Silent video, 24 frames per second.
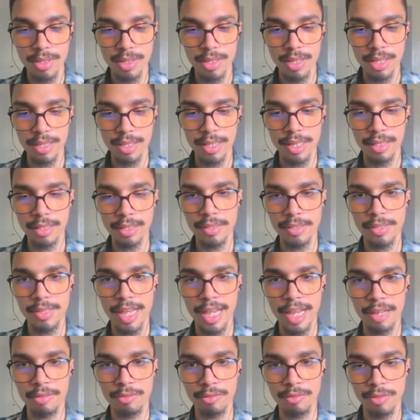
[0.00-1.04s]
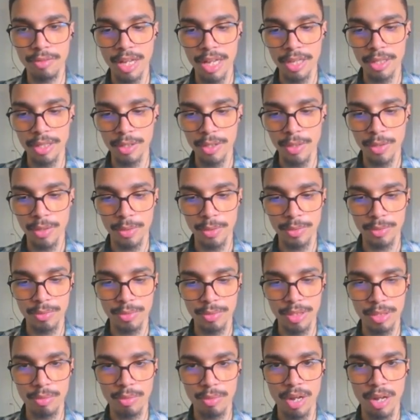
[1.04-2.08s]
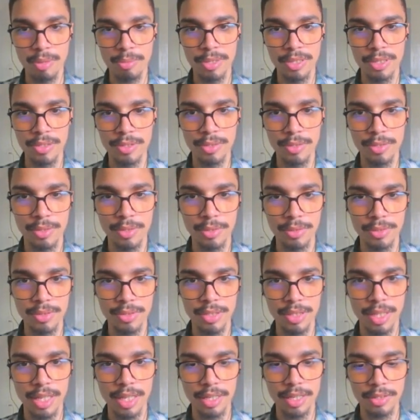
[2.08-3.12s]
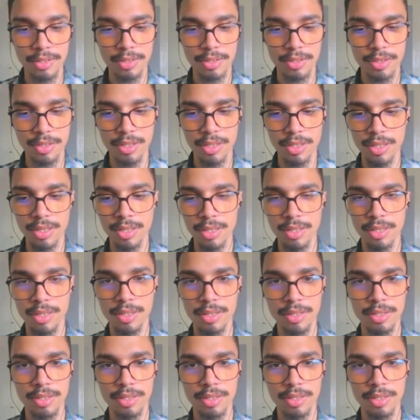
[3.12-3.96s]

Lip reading: and then let's have a file called requirement.txt